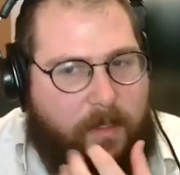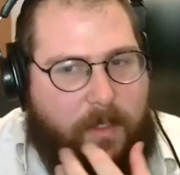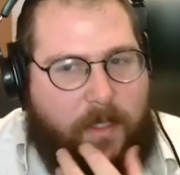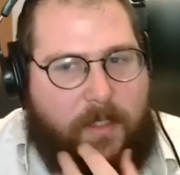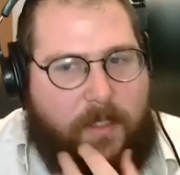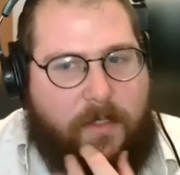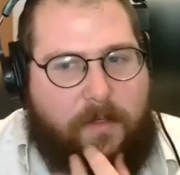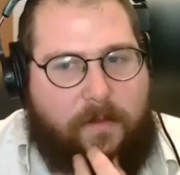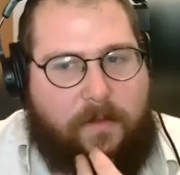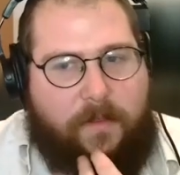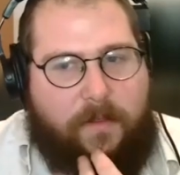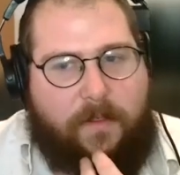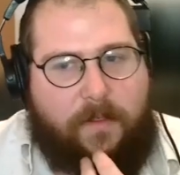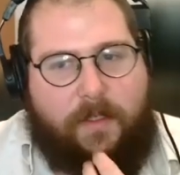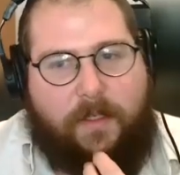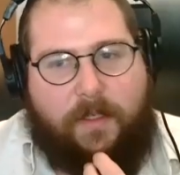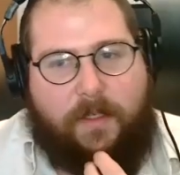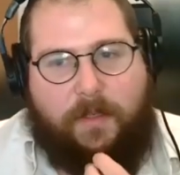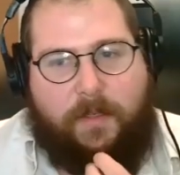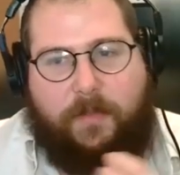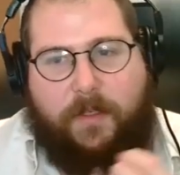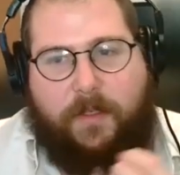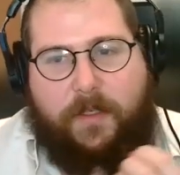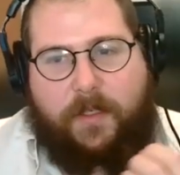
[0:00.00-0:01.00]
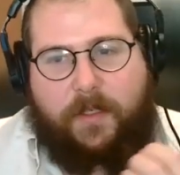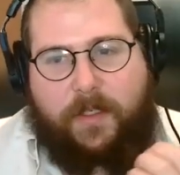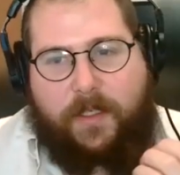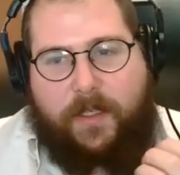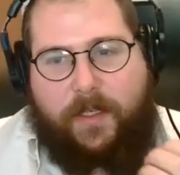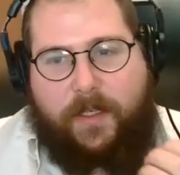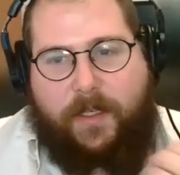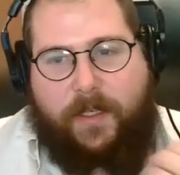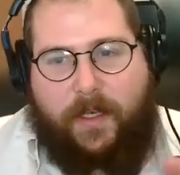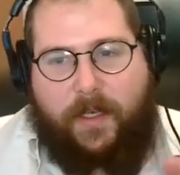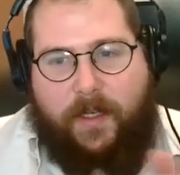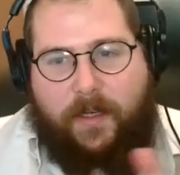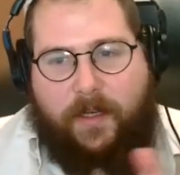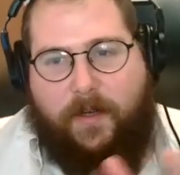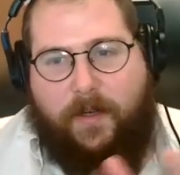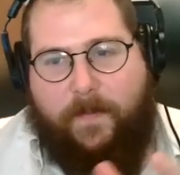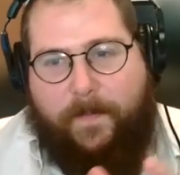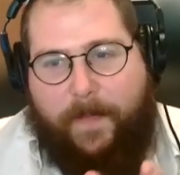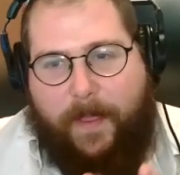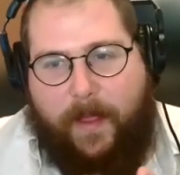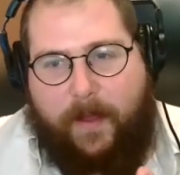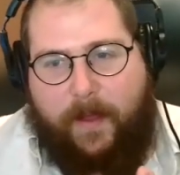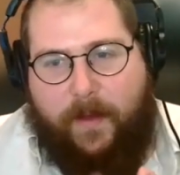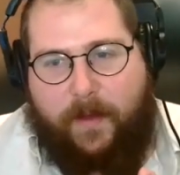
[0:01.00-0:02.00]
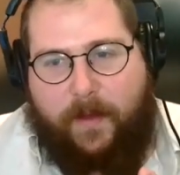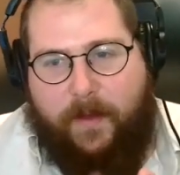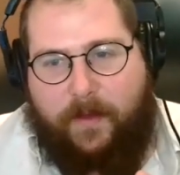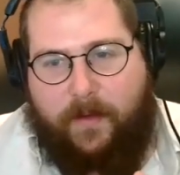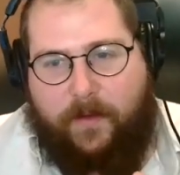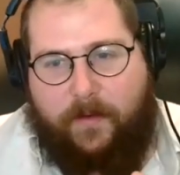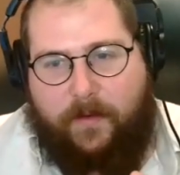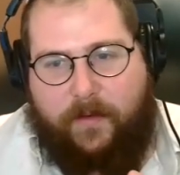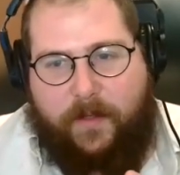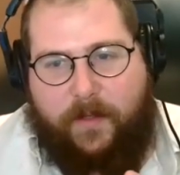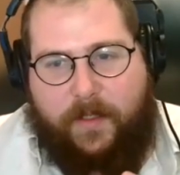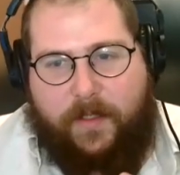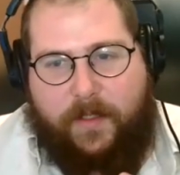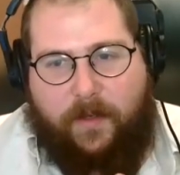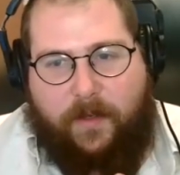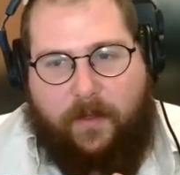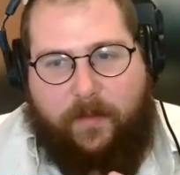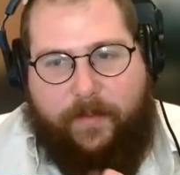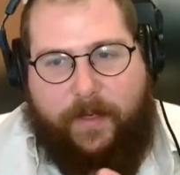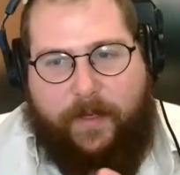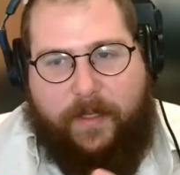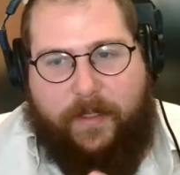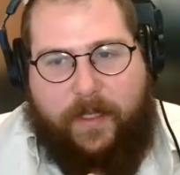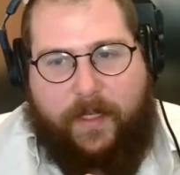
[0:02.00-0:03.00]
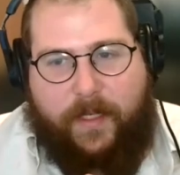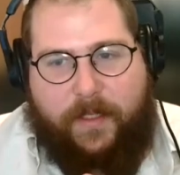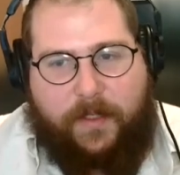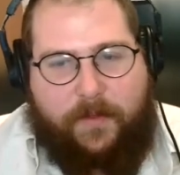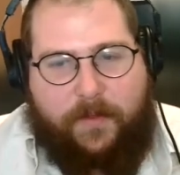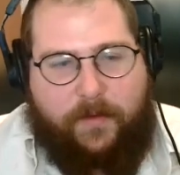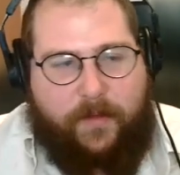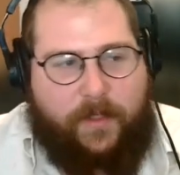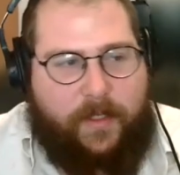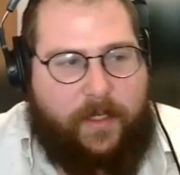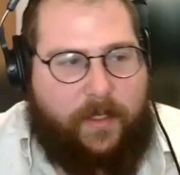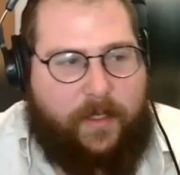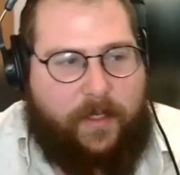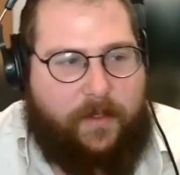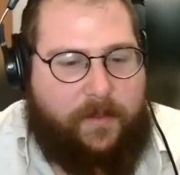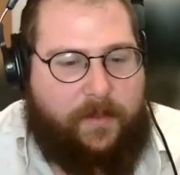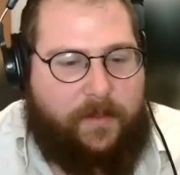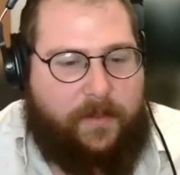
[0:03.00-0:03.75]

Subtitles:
That's so interesting, because again, it's all about that storytelling.